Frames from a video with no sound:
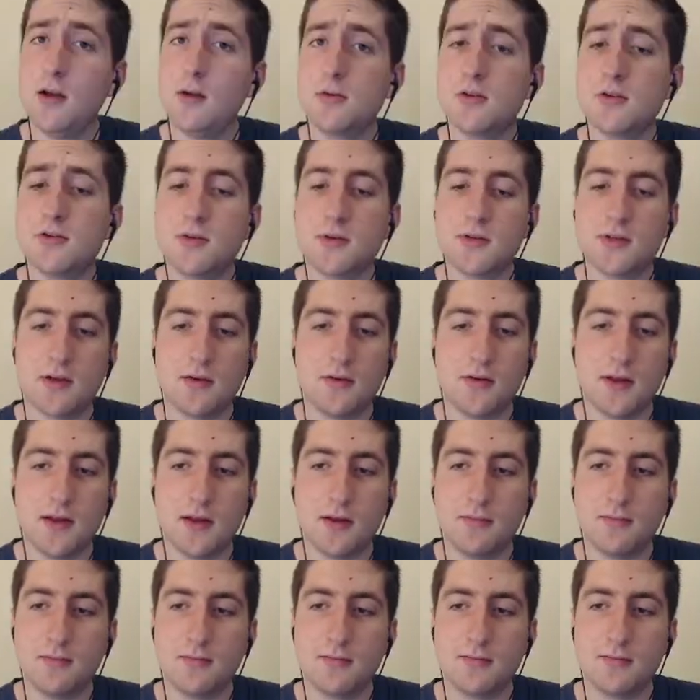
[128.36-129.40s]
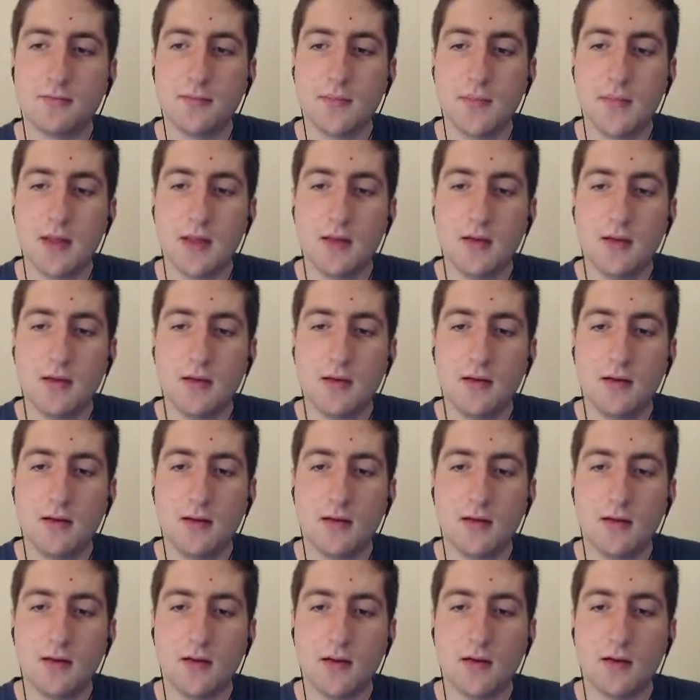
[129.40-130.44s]
we're supposed to go in here.
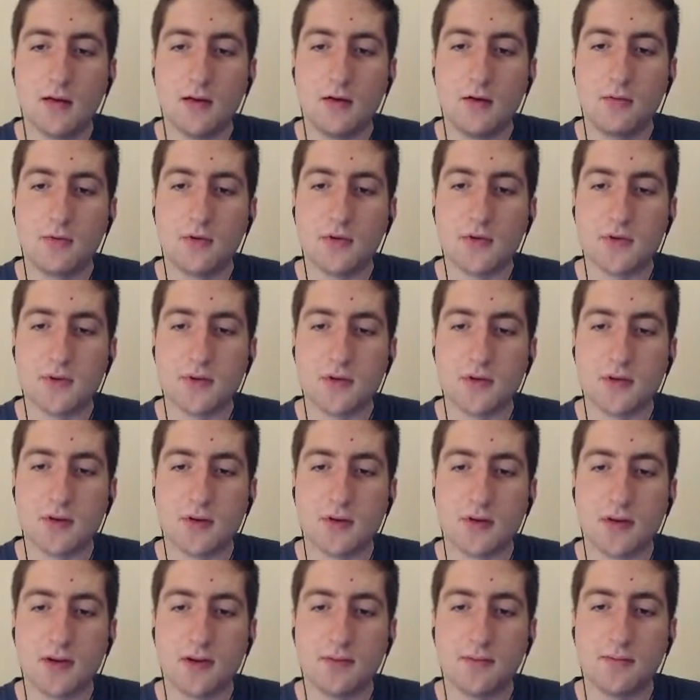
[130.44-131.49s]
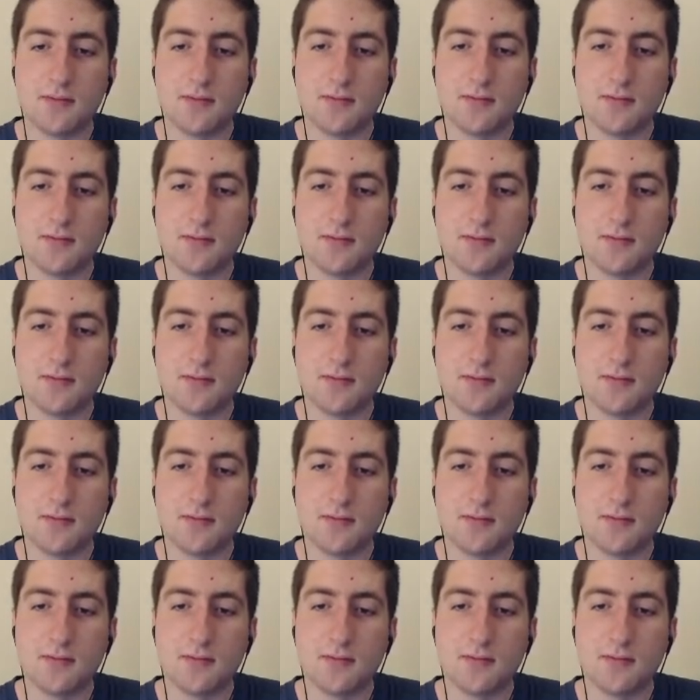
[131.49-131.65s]
I hope we're supposed to go in here.